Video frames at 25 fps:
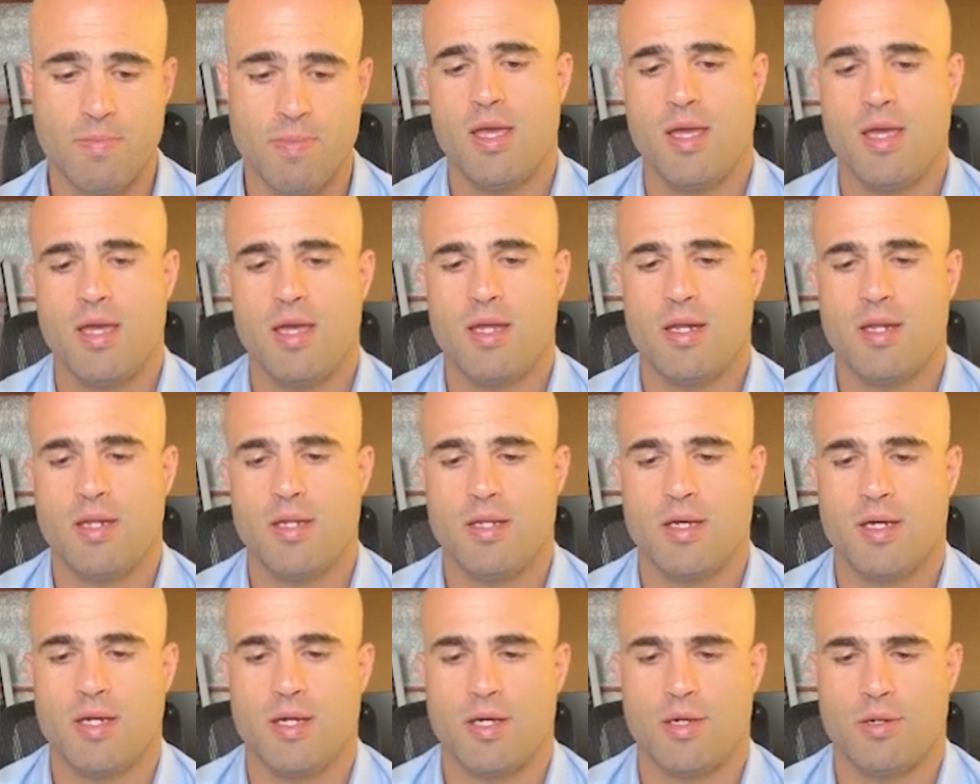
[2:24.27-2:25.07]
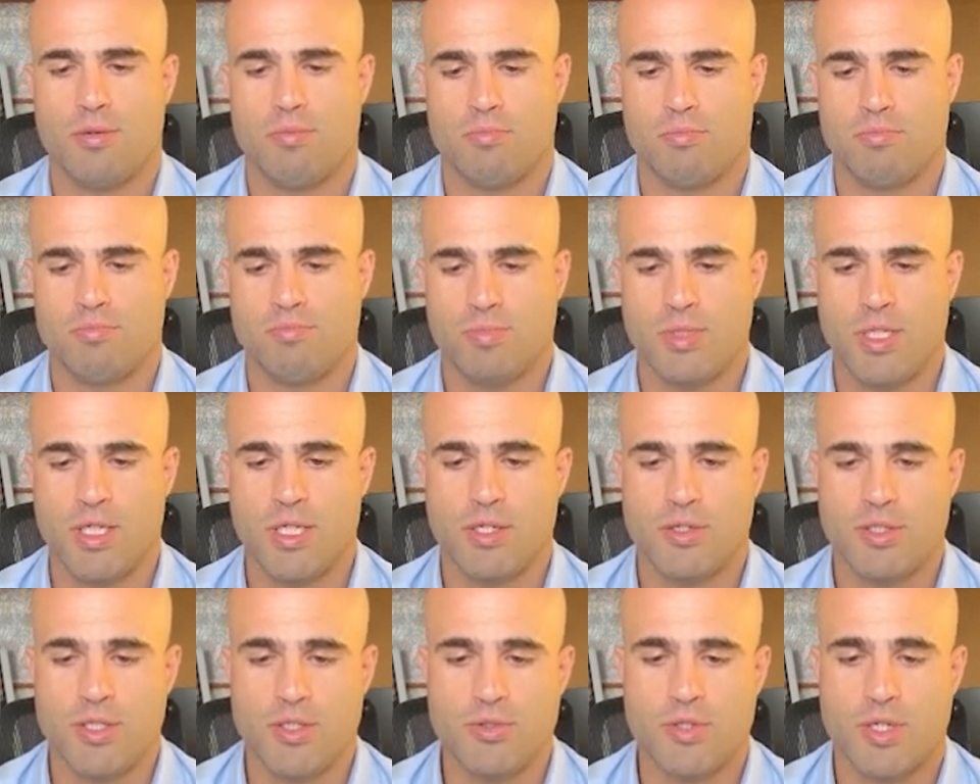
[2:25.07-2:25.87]
And
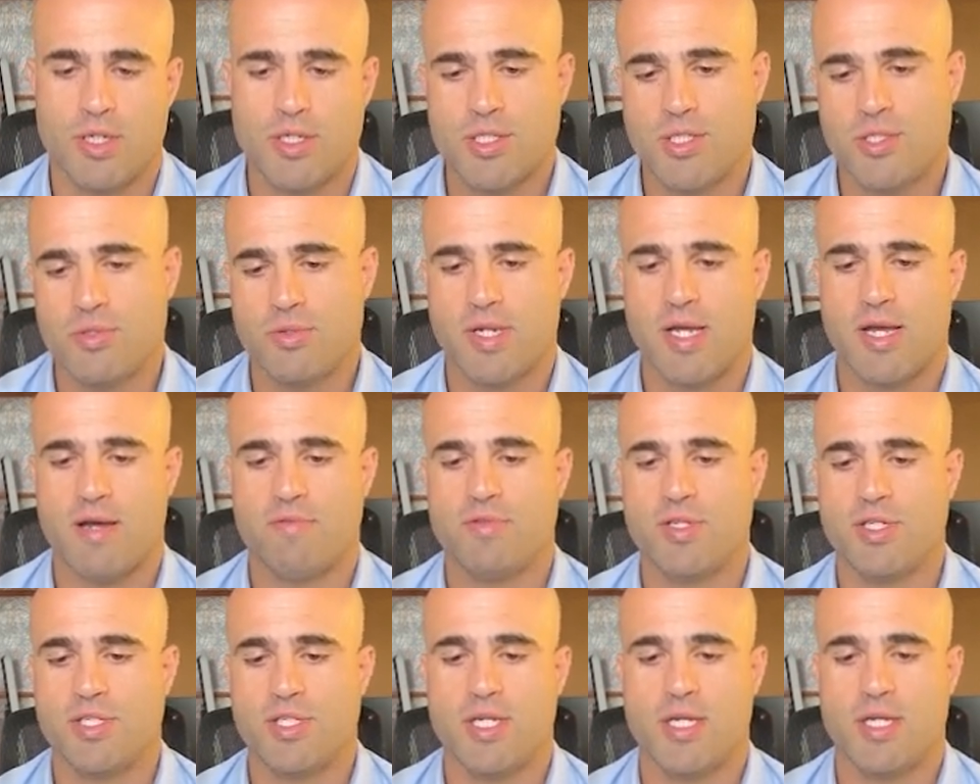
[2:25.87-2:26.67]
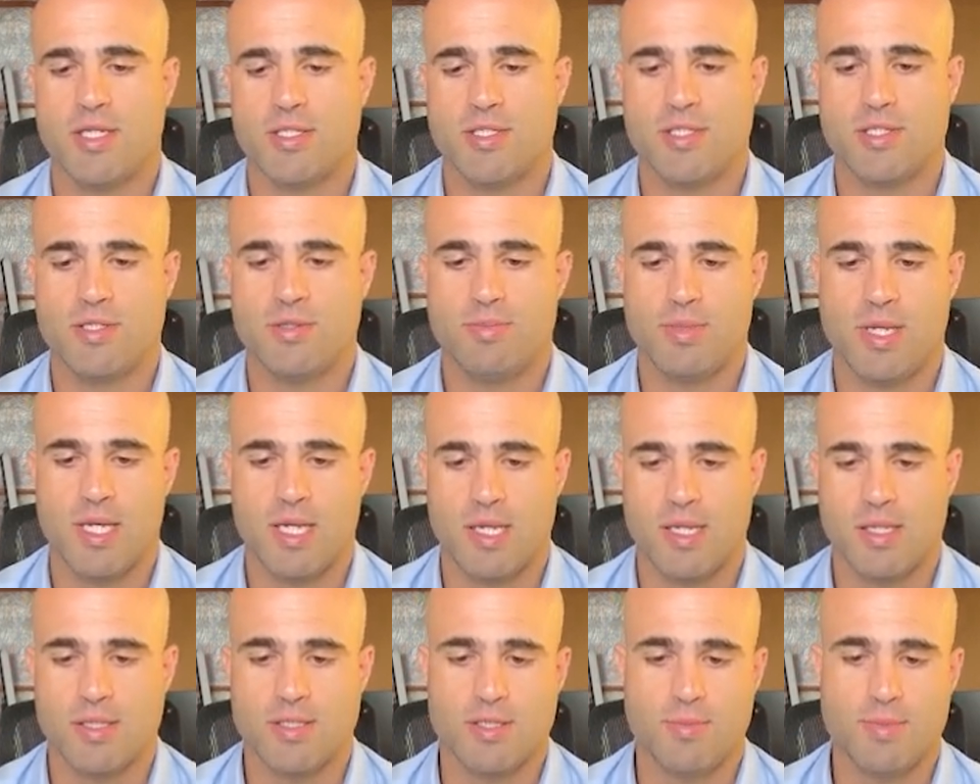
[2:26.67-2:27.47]
you also would have the chance to
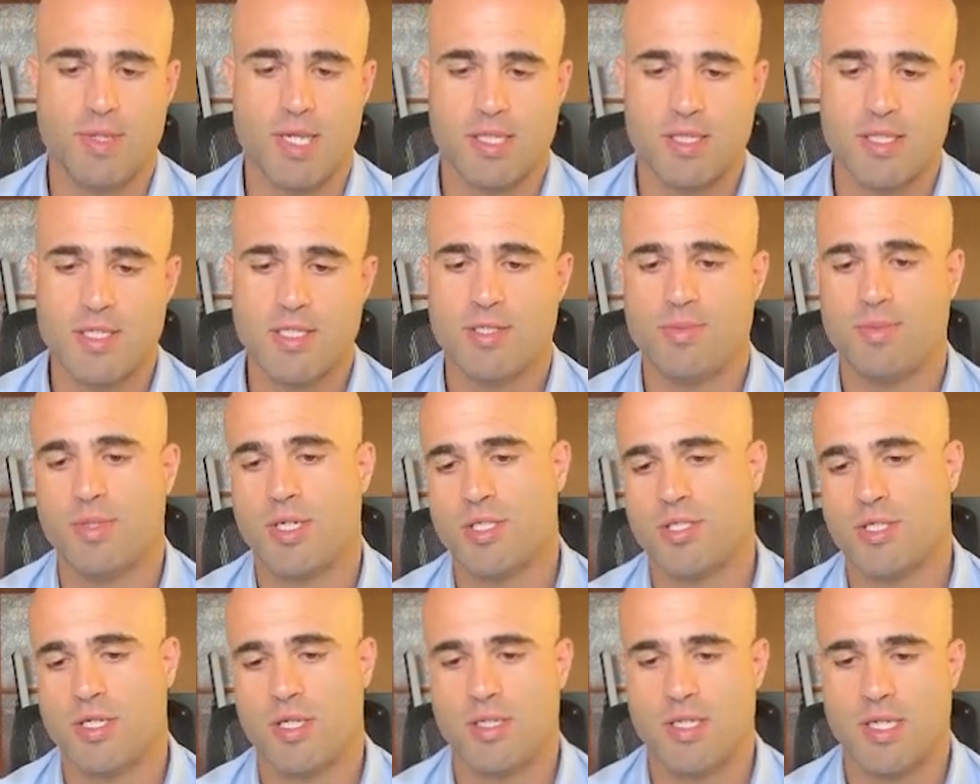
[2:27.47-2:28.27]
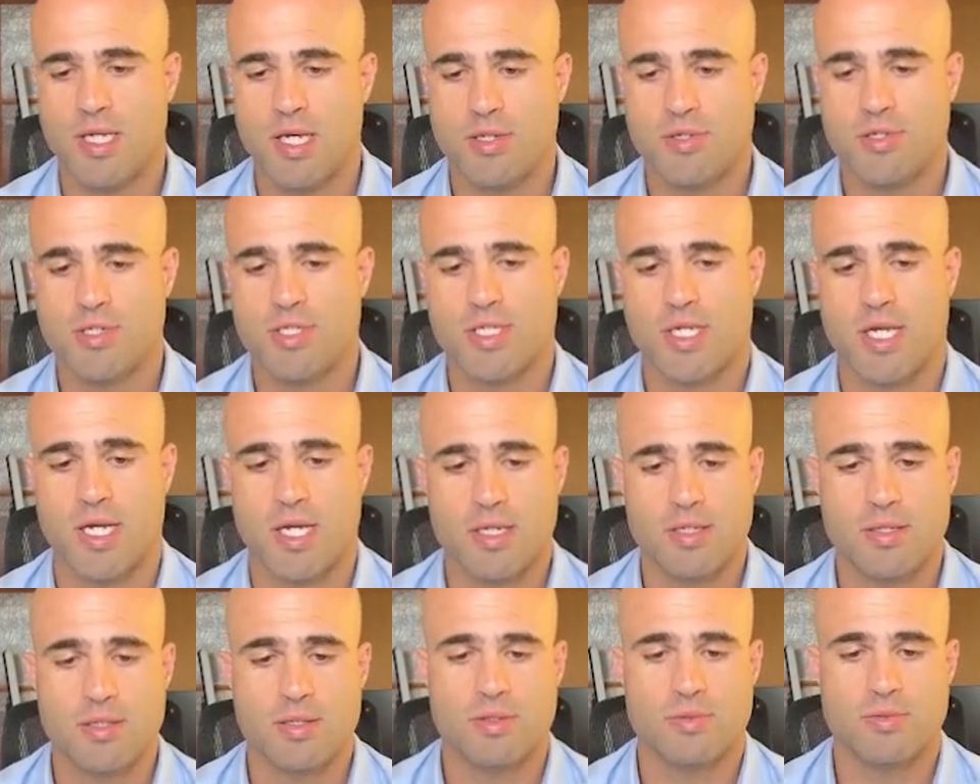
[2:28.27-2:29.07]
make this much on the other
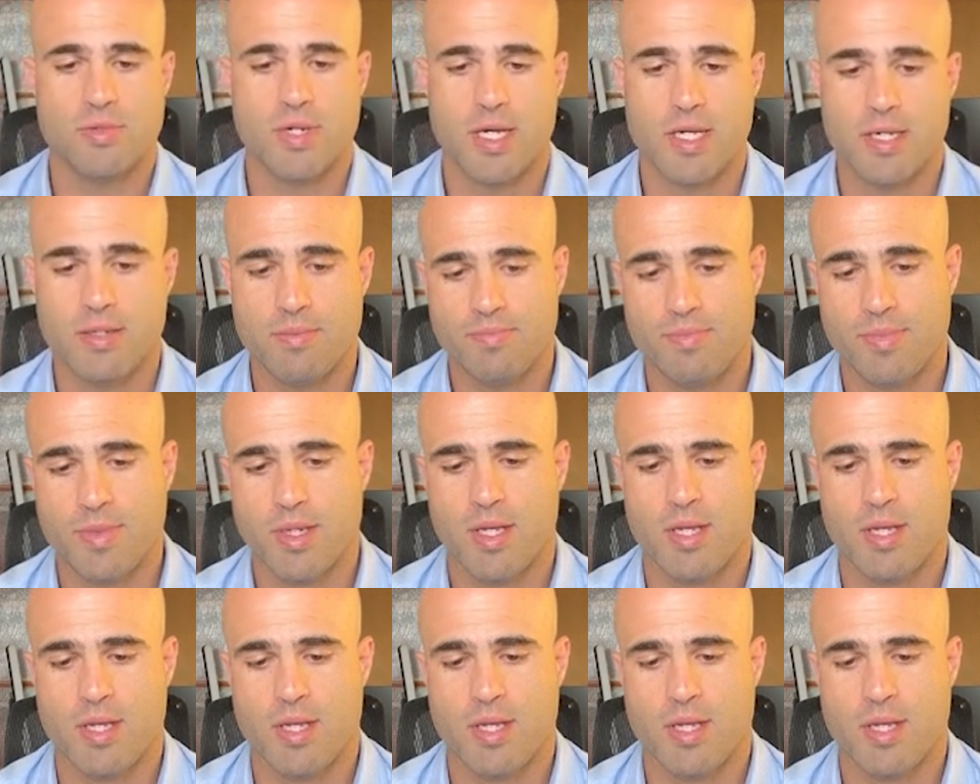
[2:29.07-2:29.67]
side, right?